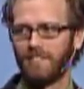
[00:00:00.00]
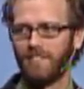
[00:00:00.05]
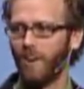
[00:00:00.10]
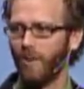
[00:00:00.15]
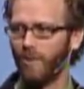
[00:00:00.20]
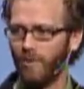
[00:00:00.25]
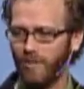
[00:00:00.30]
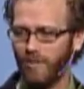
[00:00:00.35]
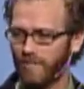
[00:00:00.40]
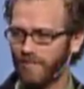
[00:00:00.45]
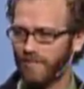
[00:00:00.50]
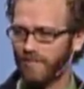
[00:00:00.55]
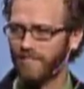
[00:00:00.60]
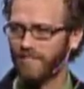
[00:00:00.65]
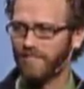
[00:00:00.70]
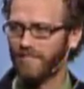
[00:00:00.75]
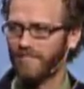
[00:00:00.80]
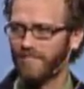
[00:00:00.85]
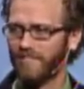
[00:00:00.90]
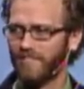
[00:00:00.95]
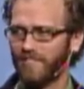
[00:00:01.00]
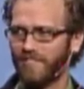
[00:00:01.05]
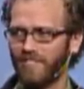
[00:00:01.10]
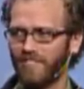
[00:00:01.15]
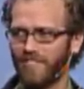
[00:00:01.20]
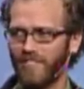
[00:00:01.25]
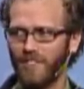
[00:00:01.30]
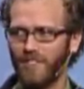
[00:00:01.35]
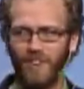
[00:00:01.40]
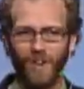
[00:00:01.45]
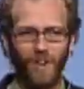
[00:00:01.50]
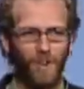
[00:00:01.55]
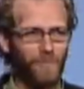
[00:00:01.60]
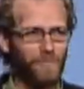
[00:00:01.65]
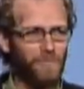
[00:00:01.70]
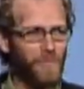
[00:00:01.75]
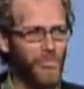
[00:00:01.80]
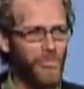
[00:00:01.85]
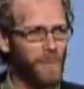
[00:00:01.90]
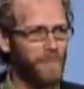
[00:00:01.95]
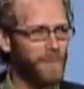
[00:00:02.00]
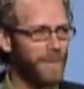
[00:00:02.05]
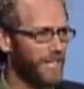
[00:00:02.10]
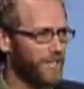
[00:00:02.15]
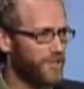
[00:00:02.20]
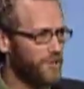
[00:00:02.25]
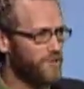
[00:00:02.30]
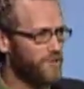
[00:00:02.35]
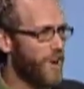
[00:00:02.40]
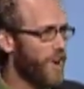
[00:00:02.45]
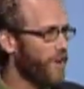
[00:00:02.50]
No. You don't, because you